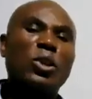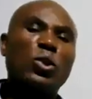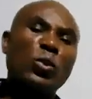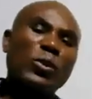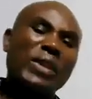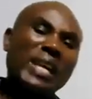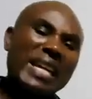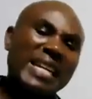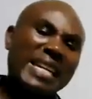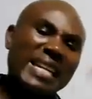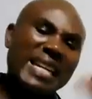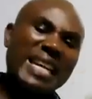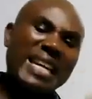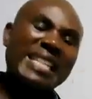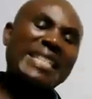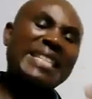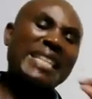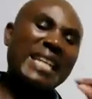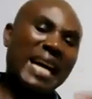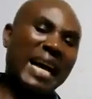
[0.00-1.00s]
to the
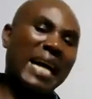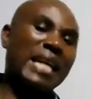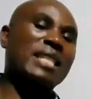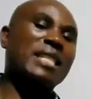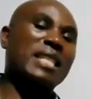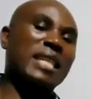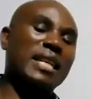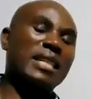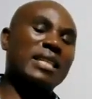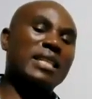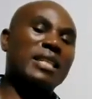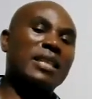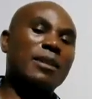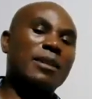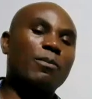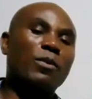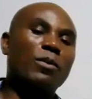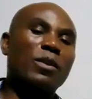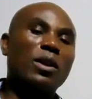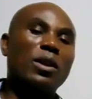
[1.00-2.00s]
net asset
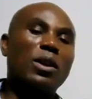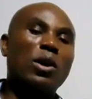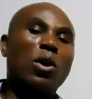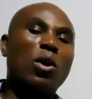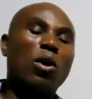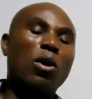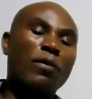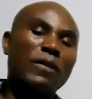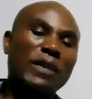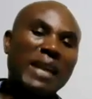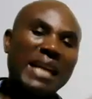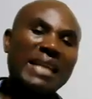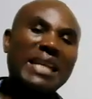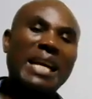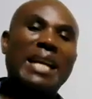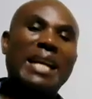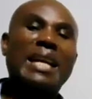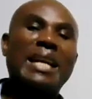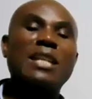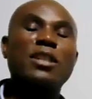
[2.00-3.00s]
of that
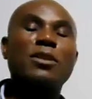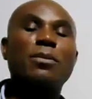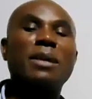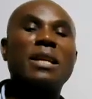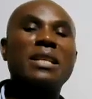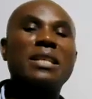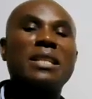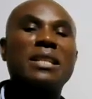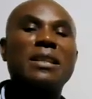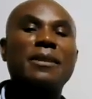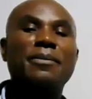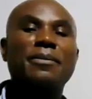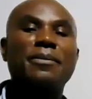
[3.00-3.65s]
arrangement,